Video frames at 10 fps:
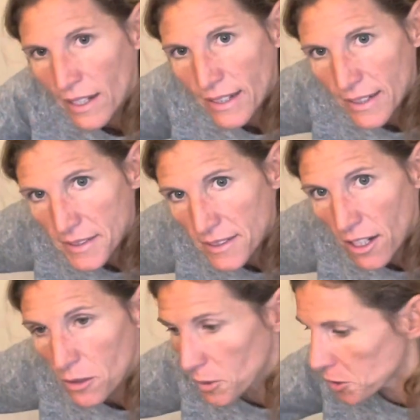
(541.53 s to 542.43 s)
get
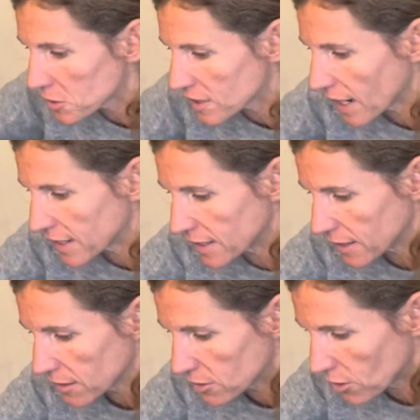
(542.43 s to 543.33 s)
stuck when you slide it
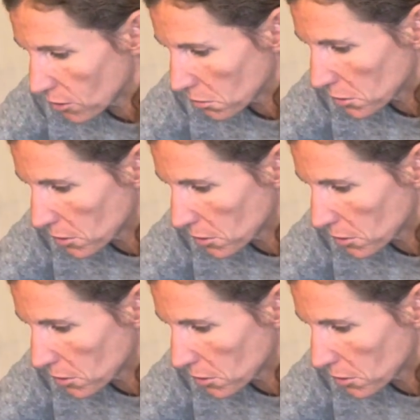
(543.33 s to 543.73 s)
in. So you know